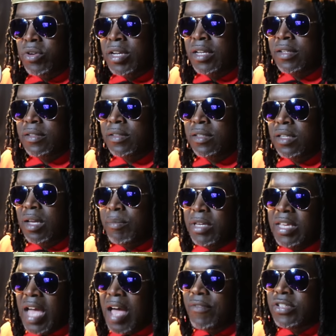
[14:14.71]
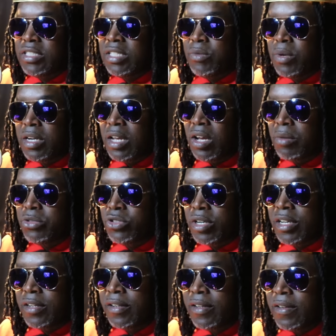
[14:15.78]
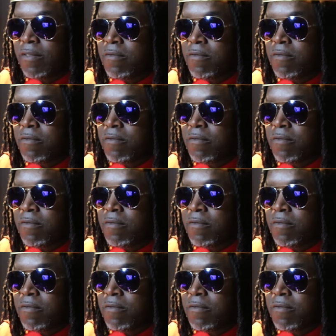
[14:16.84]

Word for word: Drake. I mean, he obviously want to help Drake.